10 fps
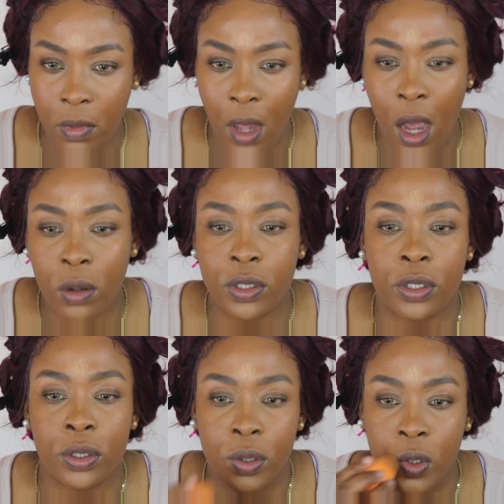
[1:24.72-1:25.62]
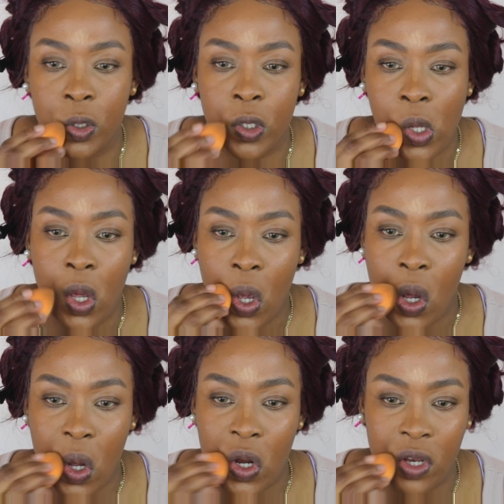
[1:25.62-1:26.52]
how to use
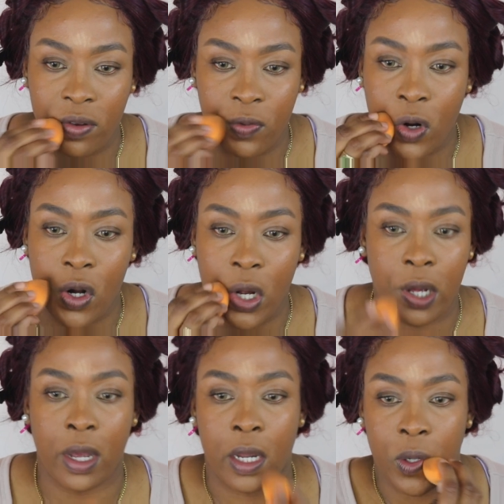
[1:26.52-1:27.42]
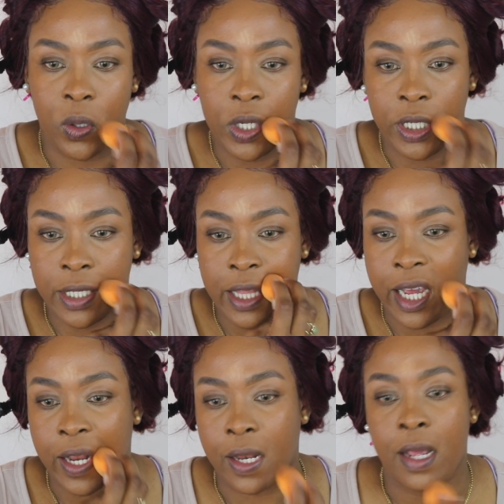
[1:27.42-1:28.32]
on Sephora, I noticed
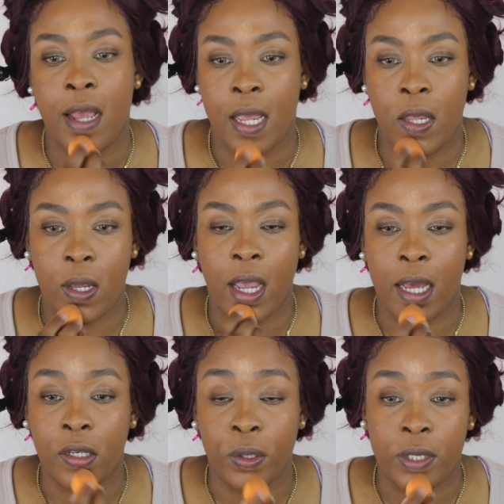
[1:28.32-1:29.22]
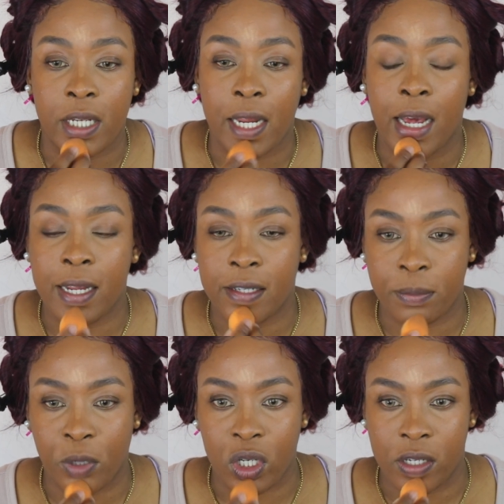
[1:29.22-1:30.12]
that you can use it as a
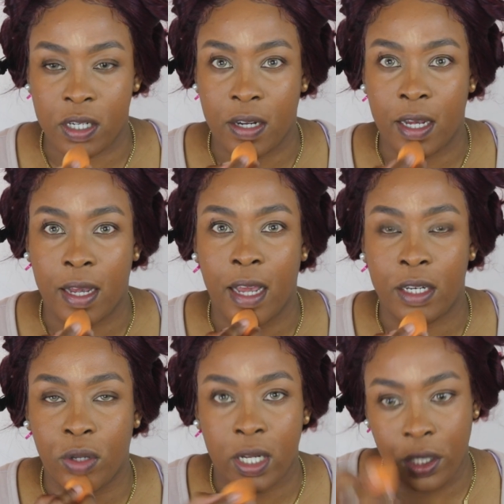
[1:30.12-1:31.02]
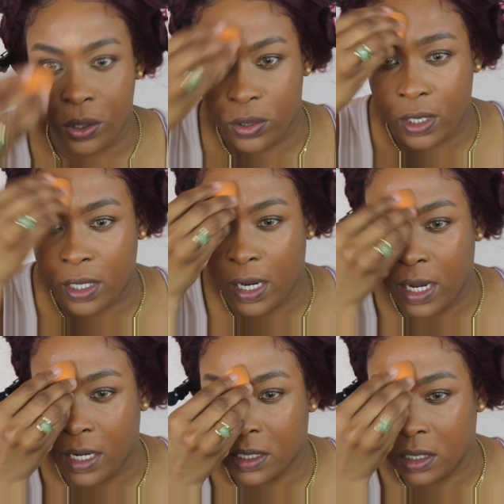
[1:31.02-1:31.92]
bronzer and you can use it
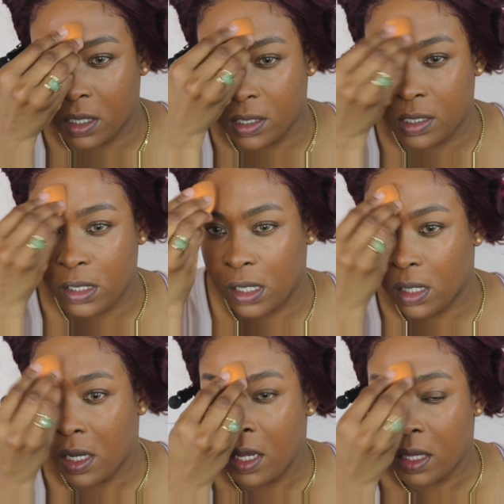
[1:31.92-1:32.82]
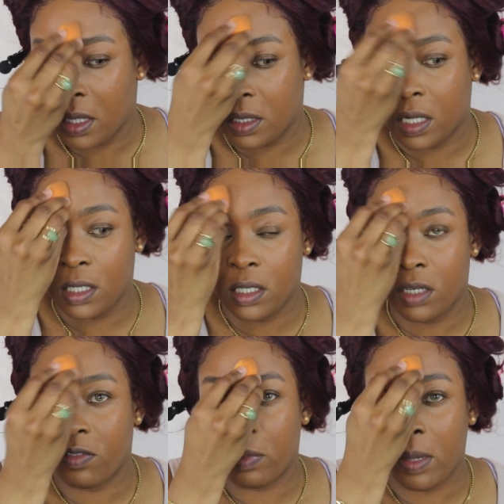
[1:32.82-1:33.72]
as a concealer. The intention
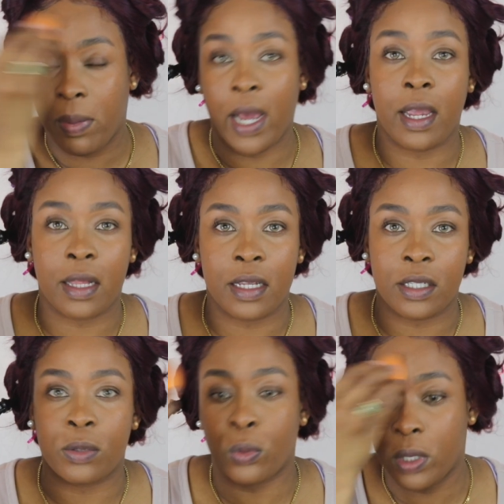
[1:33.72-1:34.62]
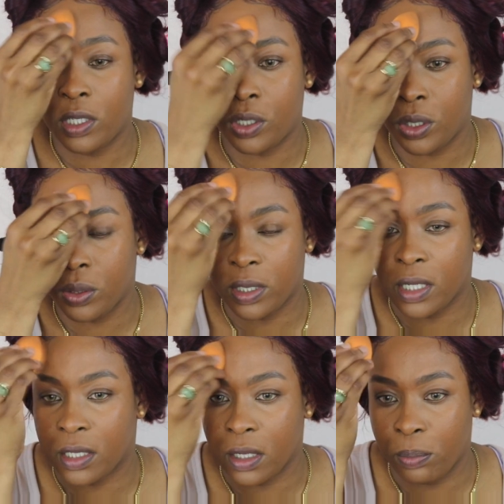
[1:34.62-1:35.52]
of me buying this was to use
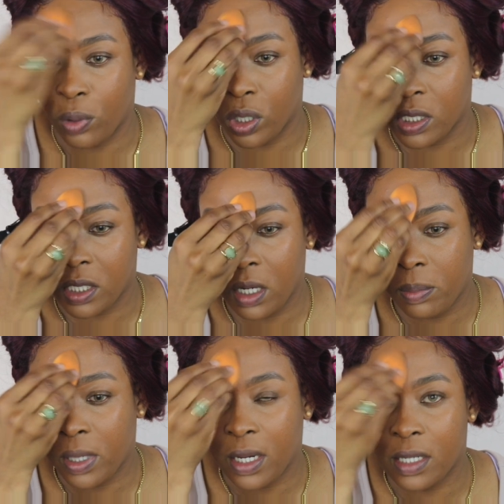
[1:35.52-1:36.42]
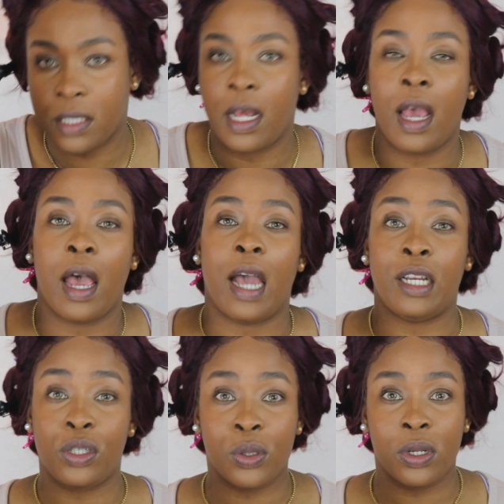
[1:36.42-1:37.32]
as a bronzer because I
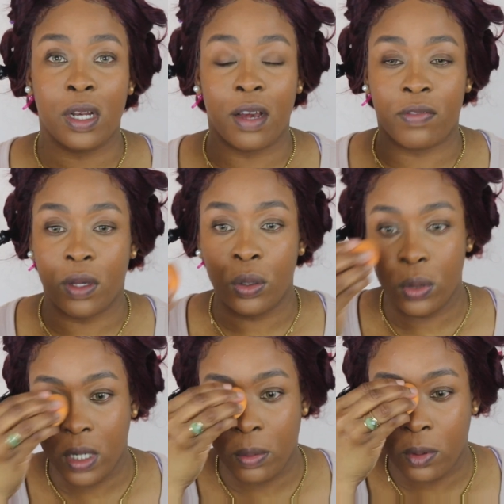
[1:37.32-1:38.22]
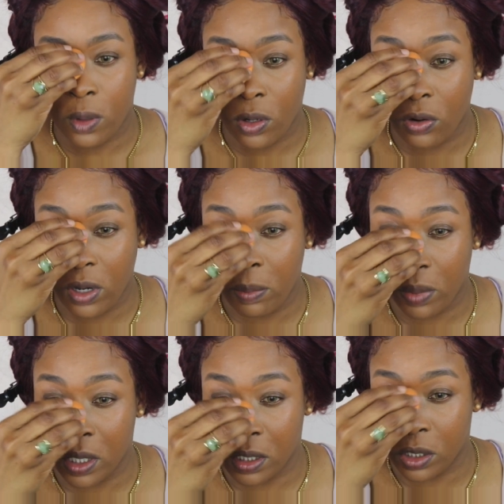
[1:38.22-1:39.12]
do love the Huda cream
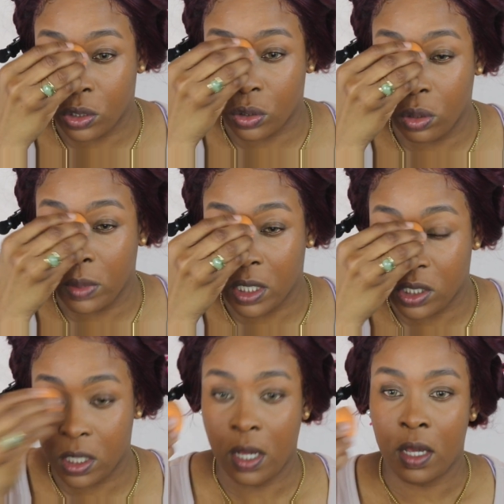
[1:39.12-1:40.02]
bronzer so much.